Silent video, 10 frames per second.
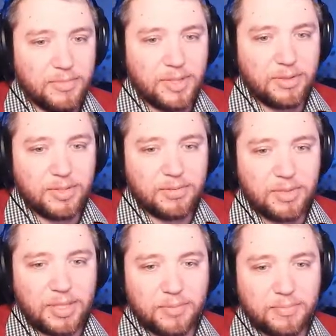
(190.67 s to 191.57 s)
Just
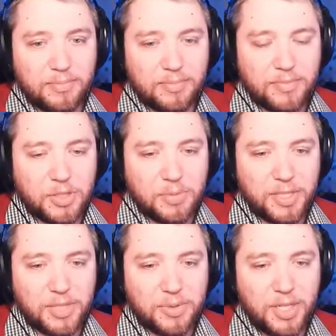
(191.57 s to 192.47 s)

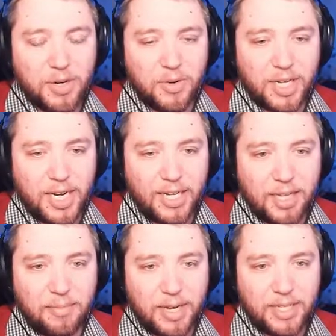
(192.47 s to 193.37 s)
because we know a guy
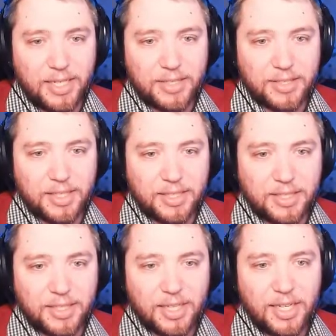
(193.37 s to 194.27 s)
named Mendez doesn't